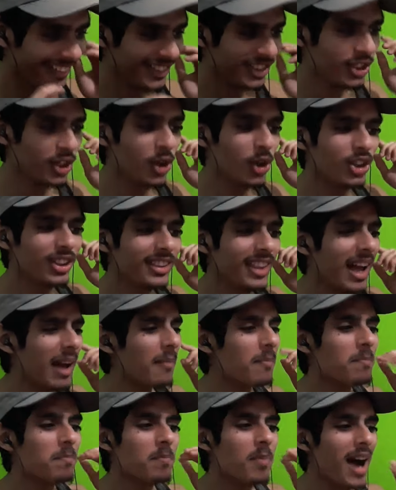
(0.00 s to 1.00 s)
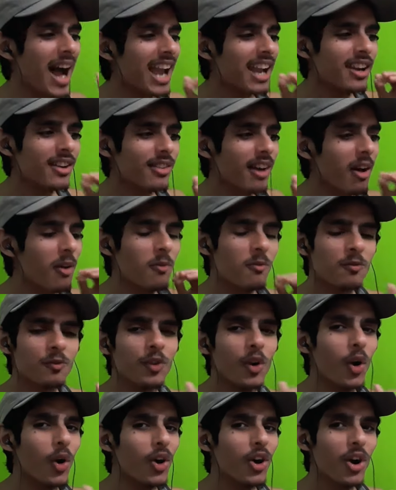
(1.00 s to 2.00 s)
Dude, that background
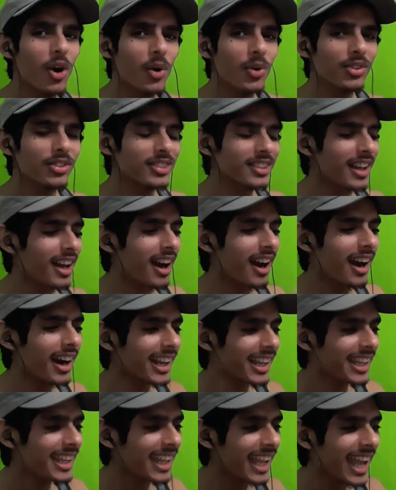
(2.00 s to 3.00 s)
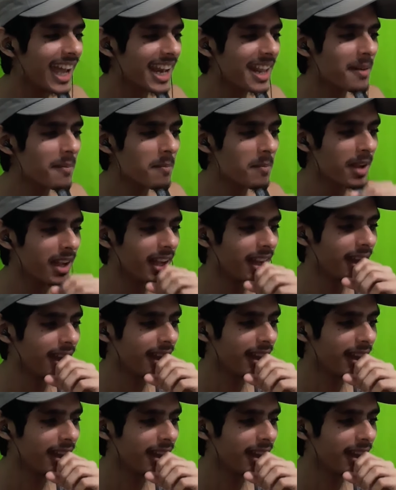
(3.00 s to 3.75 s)
vocals are getting me.